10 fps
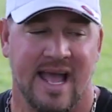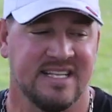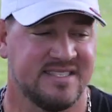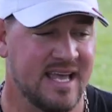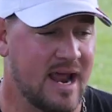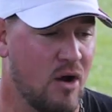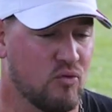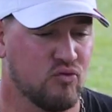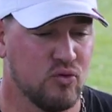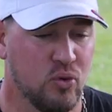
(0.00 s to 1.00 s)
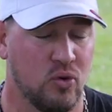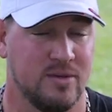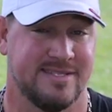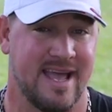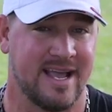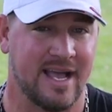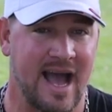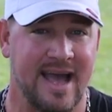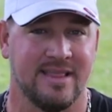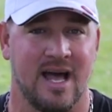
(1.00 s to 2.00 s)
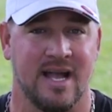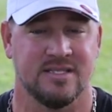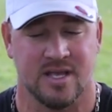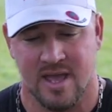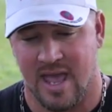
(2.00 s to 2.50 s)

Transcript: and set out rules and guidelines